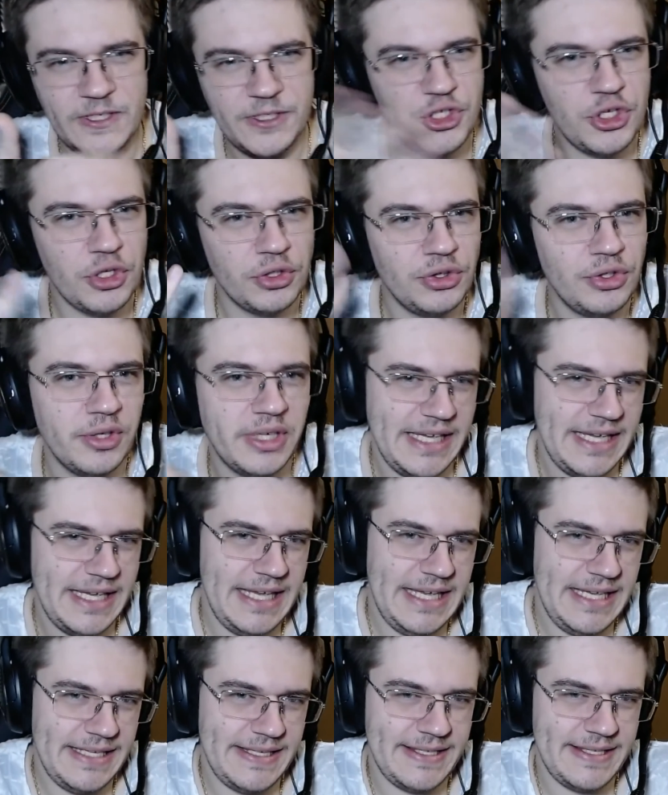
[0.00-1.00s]

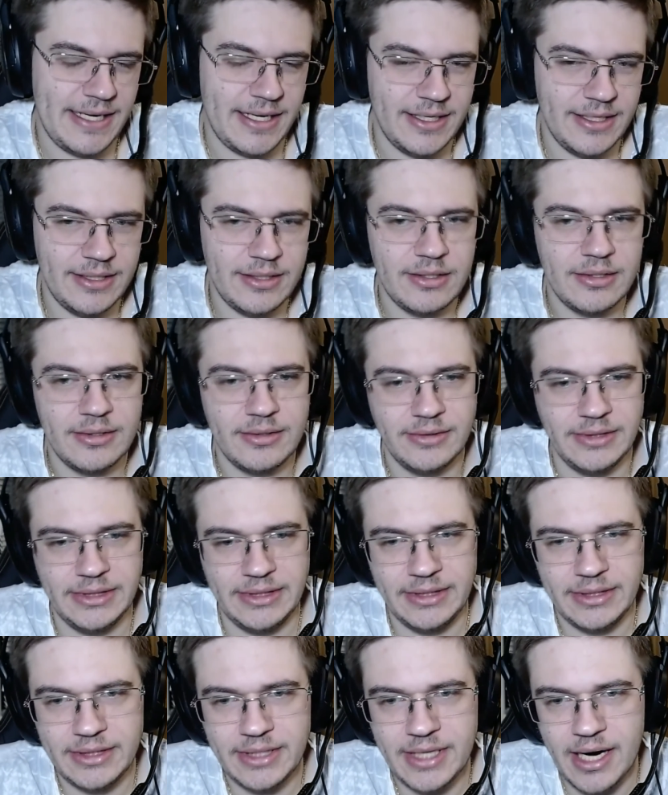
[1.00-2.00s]
Chotoki-san
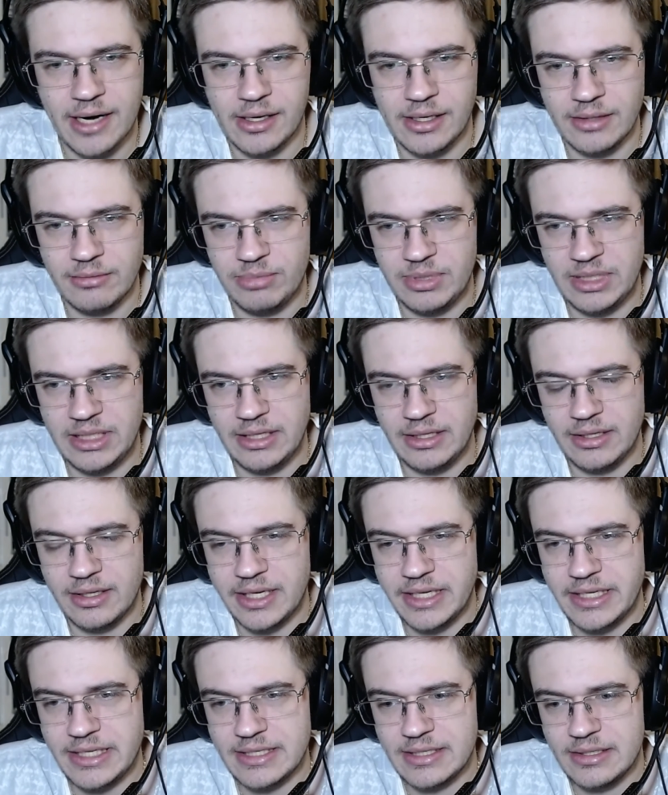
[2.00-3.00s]
and Carla being
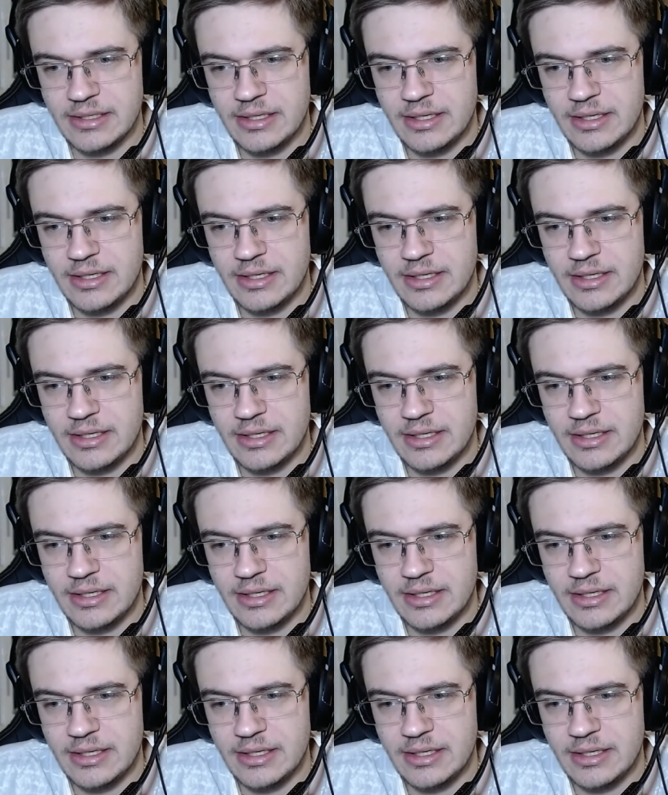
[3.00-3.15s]
nice.